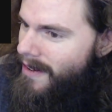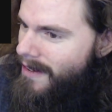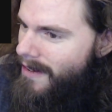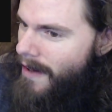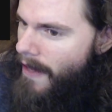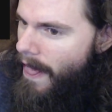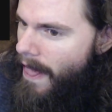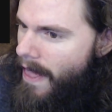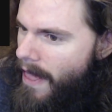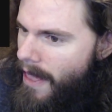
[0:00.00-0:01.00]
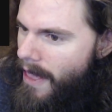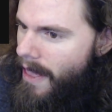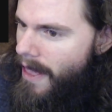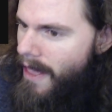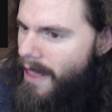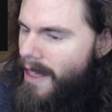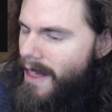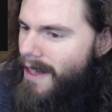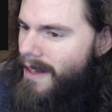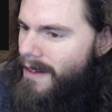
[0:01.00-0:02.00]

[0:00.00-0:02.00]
(silence)